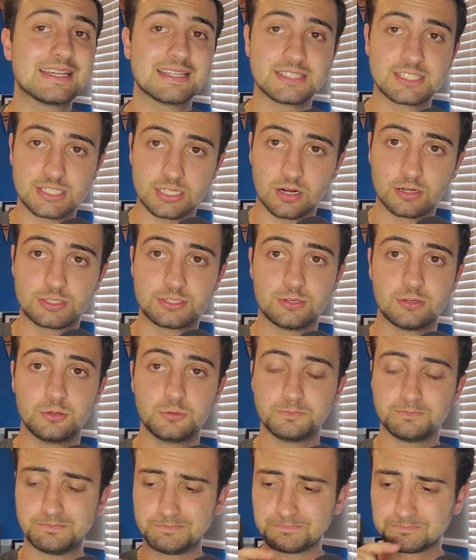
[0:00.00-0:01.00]
can start
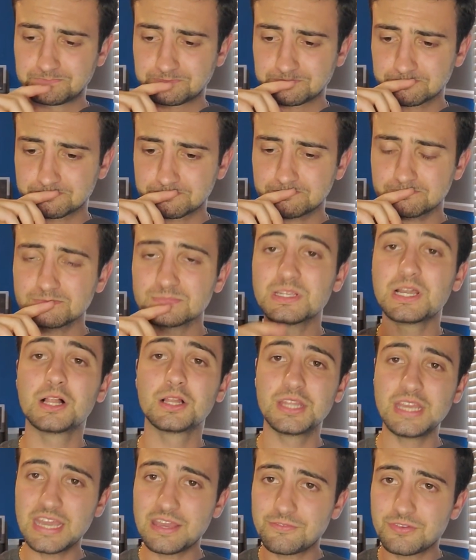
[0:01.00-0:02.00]
to
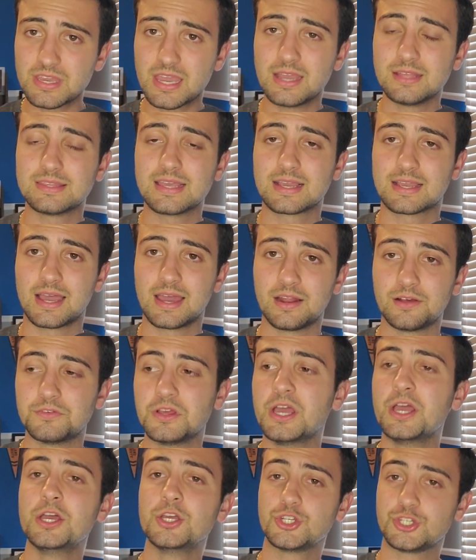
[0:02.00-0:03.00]
alleviate that kind of
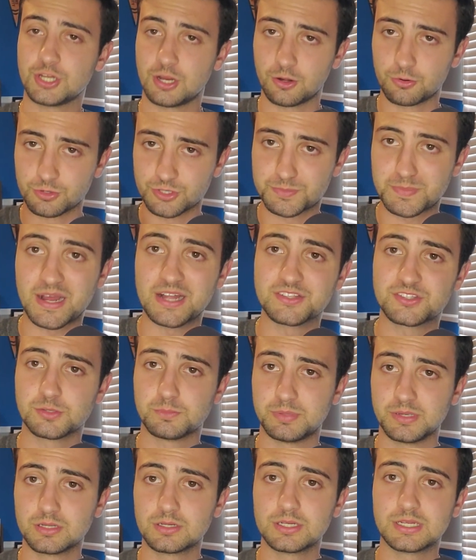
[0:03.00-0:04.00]
shared
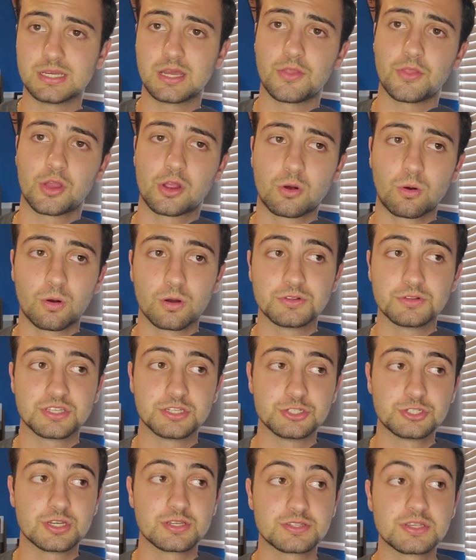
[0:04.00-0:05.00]
responsibility on the courts
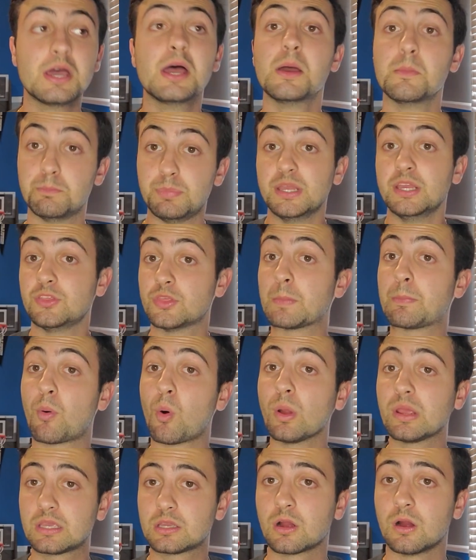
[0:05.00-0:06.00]
and just be the
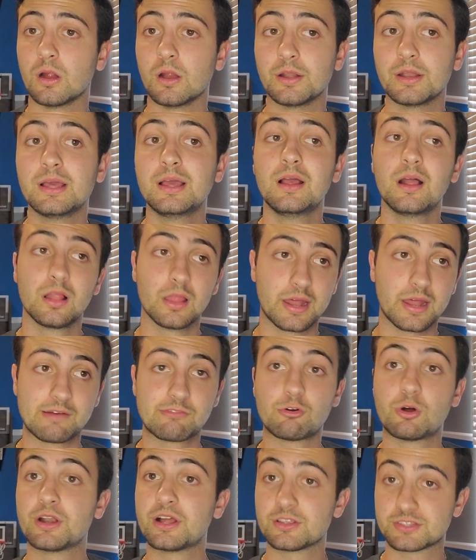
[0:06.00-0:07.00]
point guard, let
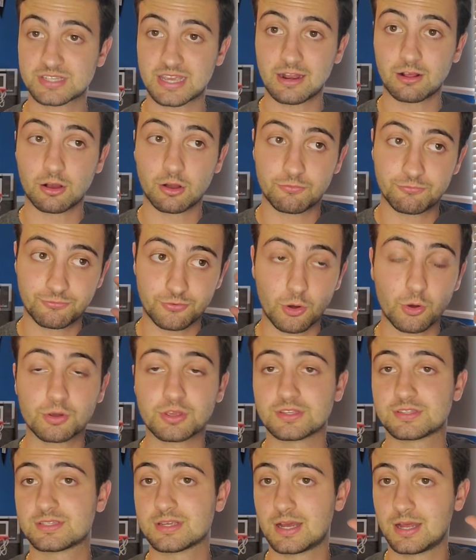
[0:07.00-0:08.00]
everyone else kind of
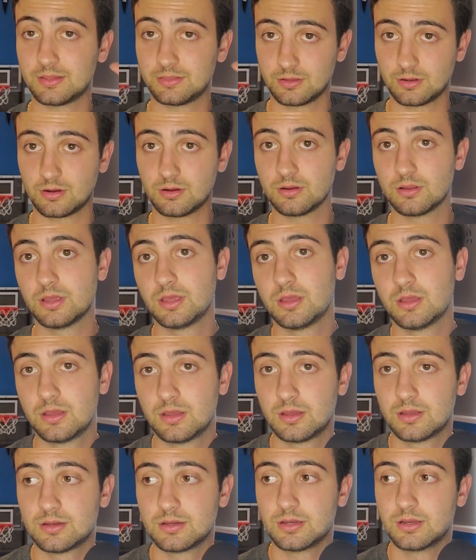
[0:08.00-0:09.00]
focus on their
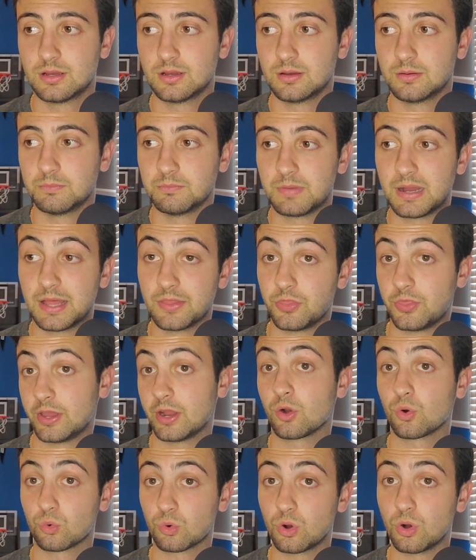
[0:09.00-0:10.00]

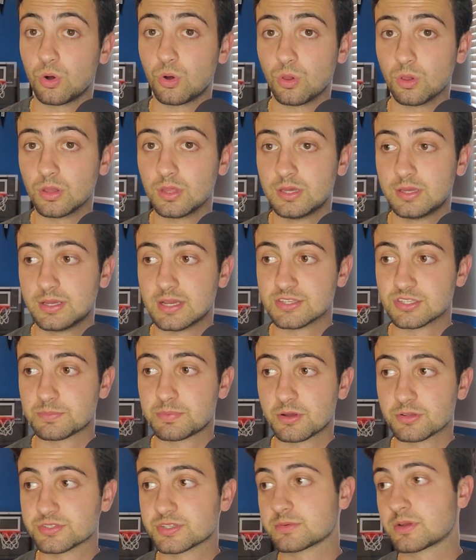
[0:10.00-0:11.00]
role as
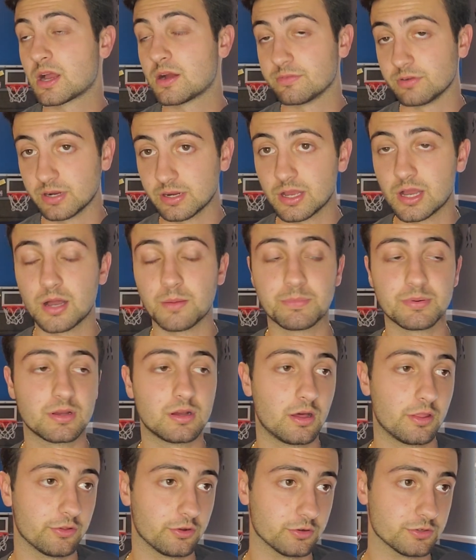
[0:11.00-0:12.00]
opposed to covering up
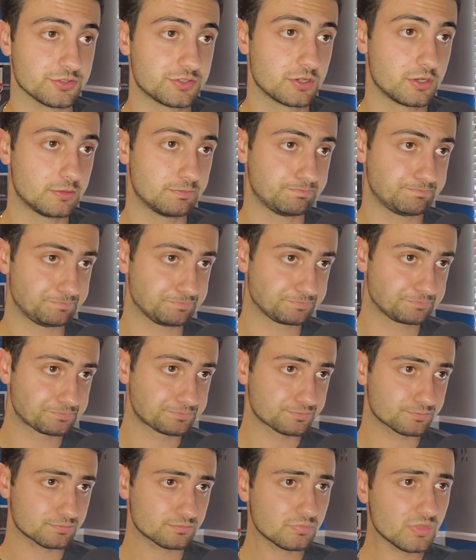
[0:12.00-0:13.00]
others.
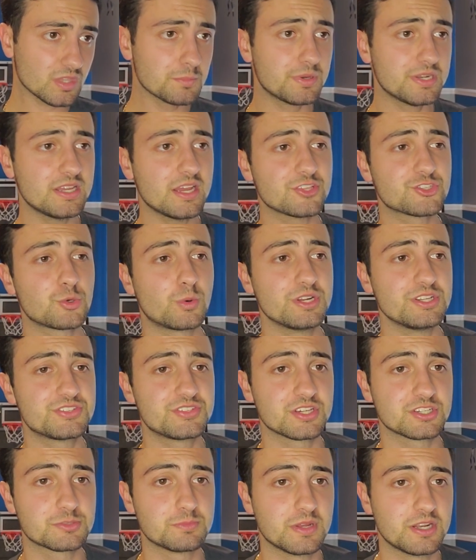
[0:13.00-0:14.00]
But he had
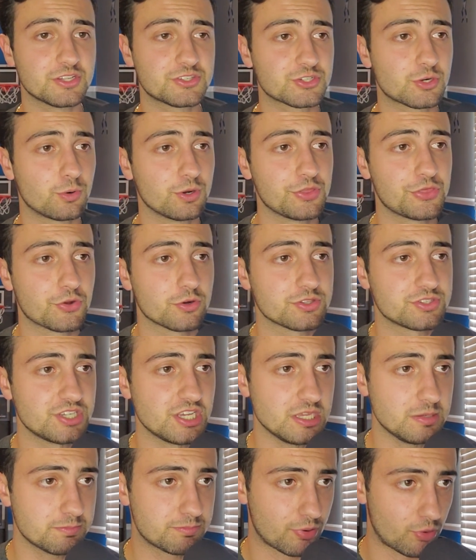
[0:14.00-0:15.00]
26 minutes, scoring
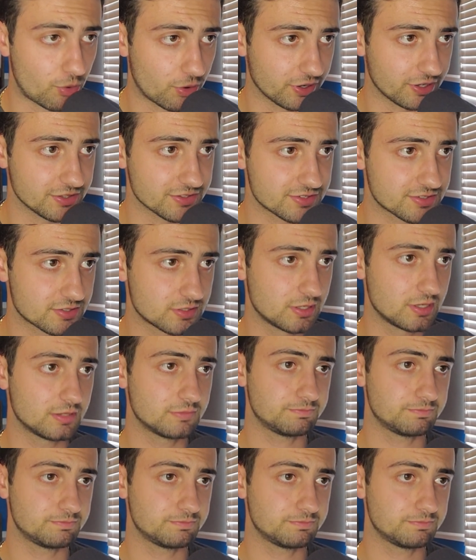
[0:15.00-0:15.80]
13 points.